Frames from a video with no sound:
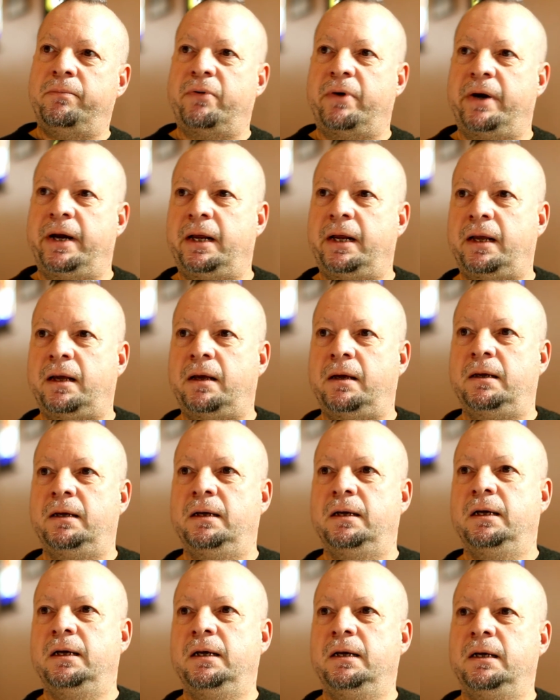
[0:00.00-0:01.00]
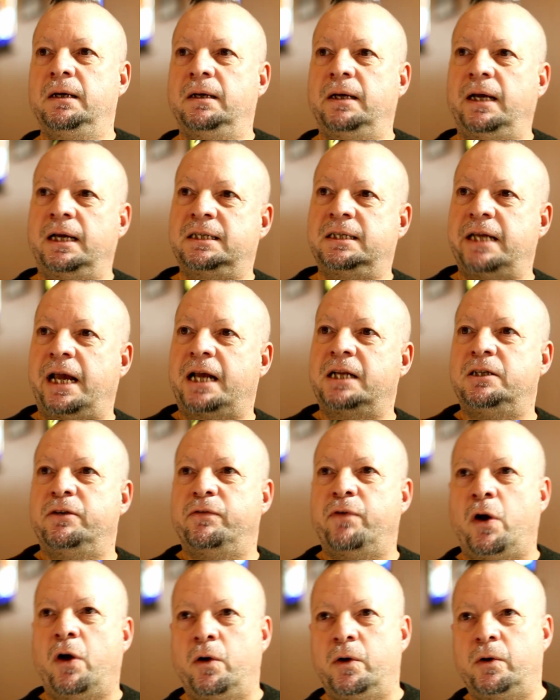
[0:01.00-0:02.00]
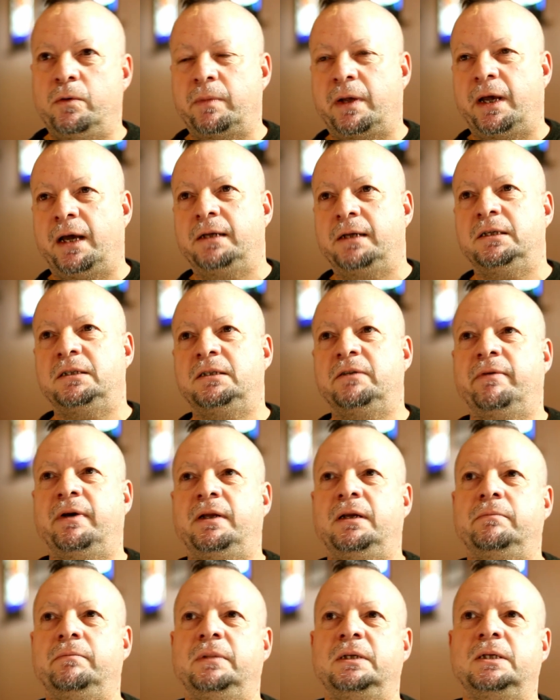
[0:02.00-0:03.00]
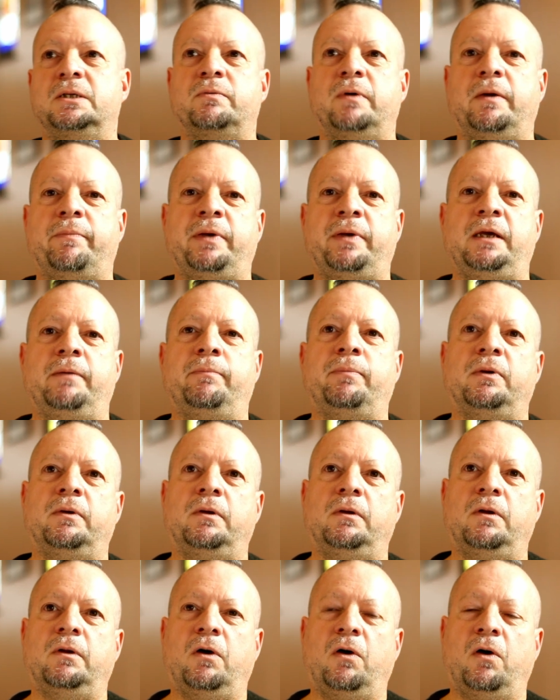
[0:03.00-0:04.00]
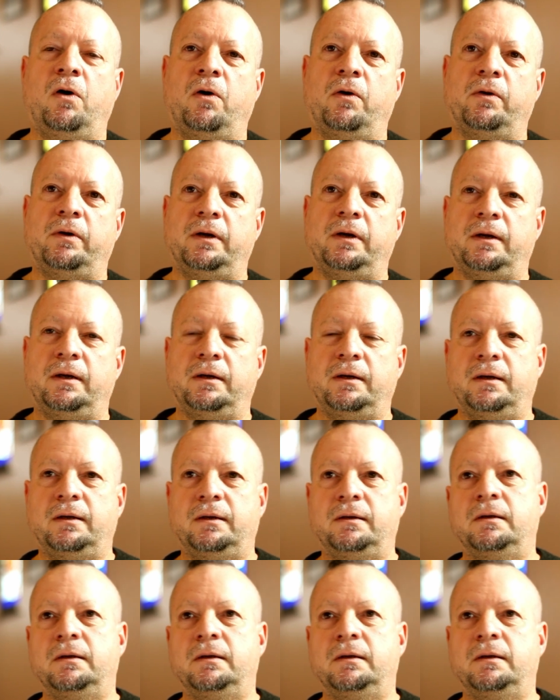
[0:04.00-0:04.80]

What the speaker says: brick executive home kind of developments where people on